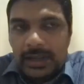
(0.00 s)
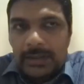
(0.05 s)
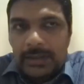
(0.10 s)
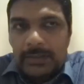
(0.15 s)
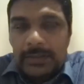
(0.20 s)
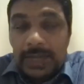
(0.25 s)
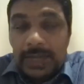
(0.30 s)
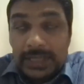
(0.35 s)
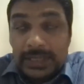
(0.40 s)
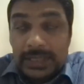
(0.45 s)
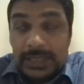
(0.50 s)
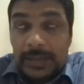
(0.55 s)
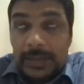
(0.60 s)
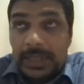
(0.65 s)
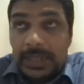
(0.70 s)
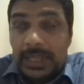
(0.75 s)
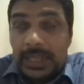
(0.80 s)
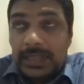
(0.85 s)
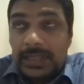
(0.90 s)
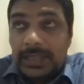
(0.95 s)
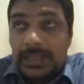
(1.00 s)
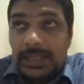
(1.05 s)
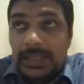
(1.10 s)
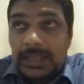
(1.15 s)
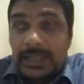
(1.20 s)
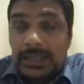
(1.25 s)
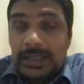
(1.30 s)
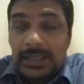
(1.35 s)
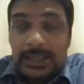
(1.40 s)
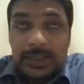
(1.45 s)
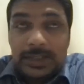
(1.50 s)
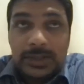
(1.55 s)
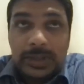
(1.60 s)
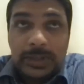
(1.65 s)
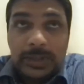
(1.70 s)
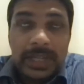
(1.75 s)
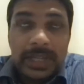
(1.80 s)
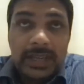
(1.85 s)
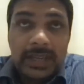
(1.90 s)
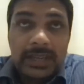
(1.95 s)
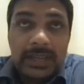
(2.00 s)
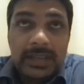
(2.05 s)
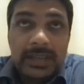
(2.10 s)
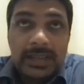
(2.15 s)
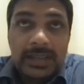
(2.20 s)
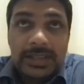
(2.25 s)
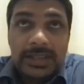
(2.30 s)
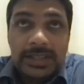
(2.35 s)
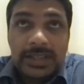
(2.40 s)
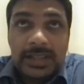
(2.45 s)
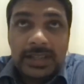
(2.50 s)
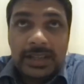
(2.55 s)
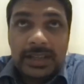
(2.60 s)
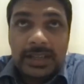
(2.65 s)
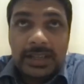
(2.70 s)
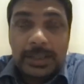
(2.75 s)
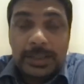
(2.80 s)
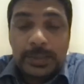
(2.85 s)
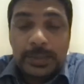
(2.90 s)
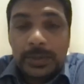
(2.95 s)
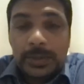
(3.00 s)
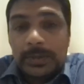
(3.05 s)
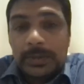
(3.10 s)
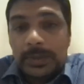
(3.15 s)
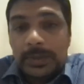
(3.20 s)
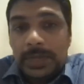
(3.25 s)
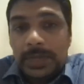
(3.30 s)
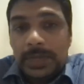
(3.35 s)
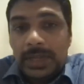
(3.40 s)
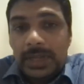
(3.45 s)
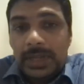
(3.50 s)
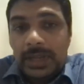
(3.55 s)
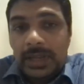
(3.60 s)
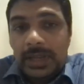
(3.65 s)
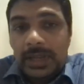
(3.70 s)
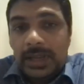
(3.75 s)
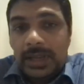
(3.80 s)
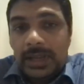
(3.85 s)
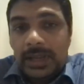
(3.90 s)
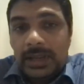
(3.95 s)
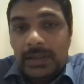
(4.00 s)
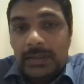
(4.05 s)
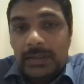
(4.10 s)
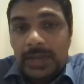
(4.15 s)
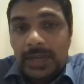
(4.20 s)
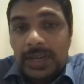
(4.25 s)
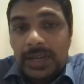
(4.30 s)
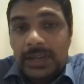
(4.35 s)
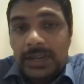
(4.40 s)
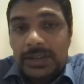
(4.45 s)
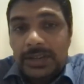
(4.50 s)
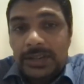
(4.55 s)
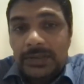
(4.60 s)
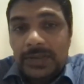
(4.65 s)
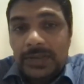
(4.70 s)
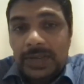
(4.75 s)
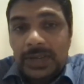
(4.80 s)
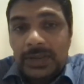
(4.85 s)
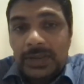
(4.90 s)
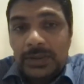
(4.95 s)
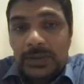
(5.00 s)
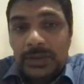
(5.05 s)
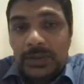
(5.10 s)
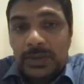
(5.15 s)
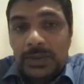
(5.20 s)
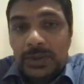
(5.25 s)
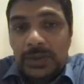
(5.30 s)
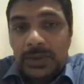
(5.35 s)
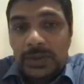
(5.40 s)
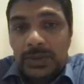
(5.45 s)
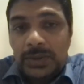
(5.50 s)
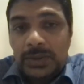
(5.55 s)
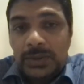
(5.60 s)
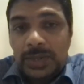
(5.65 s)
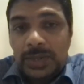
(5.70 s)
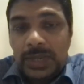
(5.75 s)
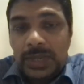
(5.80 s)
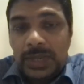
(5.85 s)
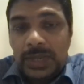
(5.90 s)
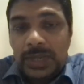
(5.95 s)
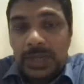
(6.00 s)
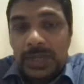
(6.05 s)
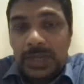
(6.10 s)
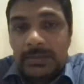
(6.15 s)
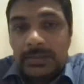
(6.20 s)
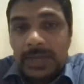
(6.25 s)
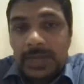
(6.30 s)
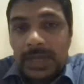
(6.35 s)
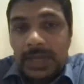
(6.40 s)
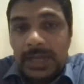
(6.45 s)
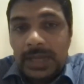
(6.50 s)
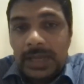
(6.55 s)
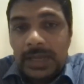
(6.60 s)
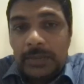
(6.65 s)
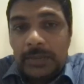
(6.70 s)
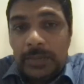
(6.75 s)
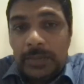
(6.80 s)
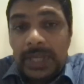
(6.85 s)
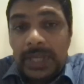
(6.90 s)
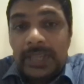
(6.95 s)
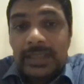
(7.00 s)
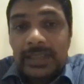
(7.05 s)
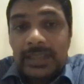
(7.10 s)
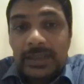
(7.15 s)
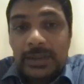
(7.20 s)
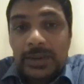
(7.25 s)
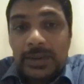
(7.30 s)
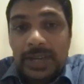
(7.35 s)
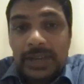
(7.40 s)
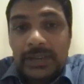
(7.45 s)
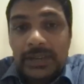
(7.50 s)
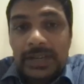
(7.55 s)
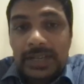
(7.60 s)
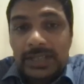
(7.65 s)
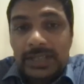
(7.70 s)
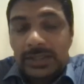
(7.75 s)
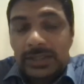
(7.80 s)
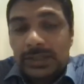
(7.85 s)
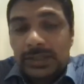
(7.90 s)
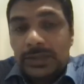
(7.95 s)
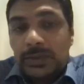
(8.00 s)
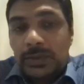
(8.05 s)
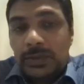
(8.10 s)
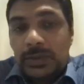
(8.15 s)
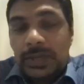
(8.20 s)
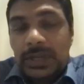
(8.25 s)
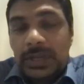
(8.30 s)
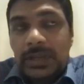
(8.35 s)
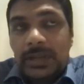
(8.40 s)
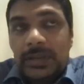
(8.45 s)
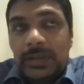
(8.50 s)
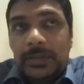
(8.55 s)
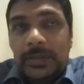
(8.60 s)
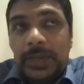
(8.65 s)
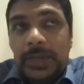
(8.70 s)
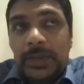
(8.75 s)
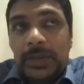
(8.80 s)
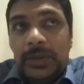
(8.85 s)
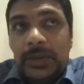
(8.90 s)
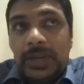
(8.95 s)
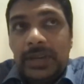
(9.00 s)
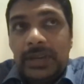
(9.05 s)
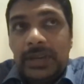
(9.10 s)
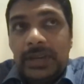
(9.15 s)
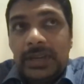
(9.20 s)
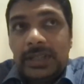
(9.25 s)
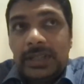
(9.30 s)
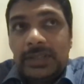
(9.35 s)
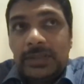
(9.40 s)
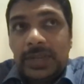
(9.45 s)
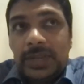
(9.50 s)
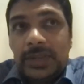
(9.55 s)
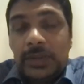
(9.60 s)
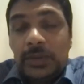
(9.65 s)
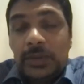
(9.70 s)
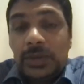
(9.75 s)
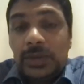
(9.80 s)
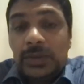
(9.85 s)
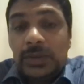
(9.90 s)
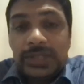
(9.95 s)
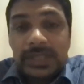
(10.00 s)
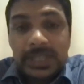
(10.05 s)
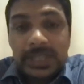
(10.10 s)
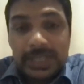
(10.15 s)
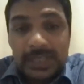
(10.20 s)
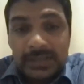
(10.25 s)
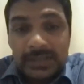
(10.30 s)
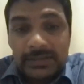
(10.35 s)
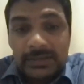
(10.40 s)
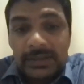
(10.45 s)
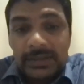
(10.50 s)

Yes, I mean, that's true. I mean, Indonesia is probably a country where you want to pick your areas. So pick your areas where you want to serve.